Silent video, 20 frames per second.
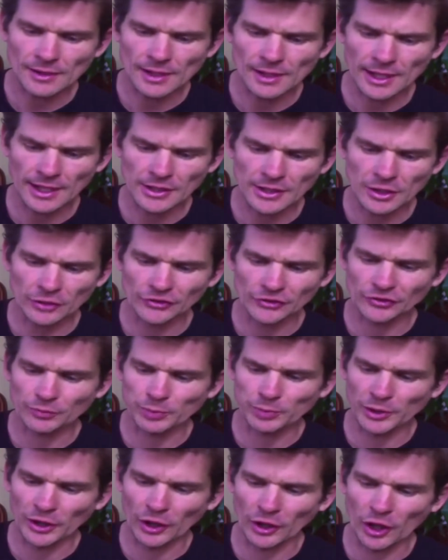And you
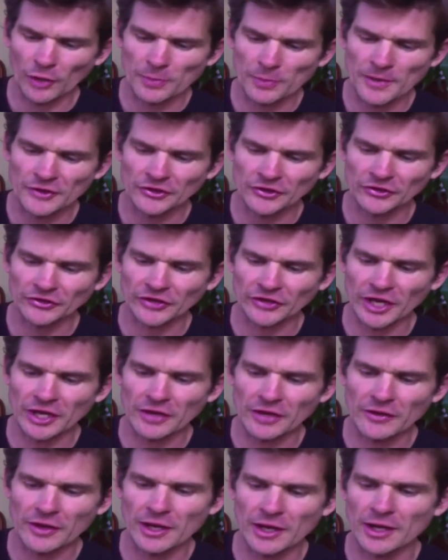split it open. There's a
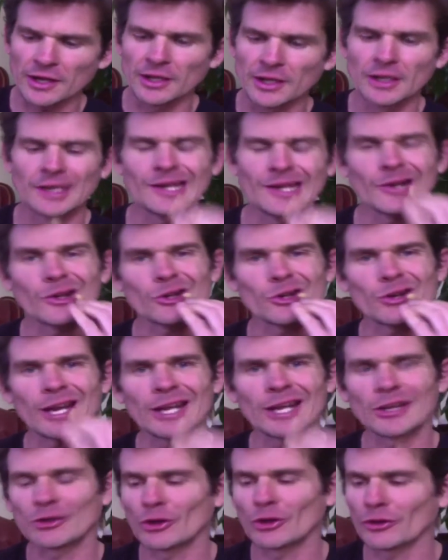seed in there. You're going to
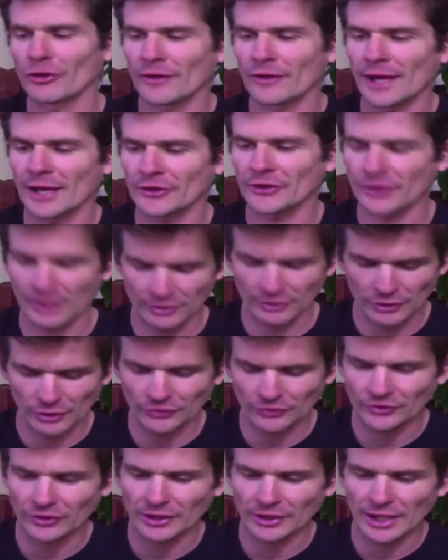crack your tooth on that, so that
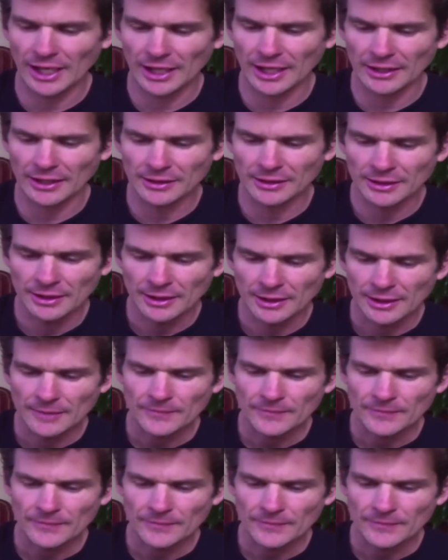goes to the garden.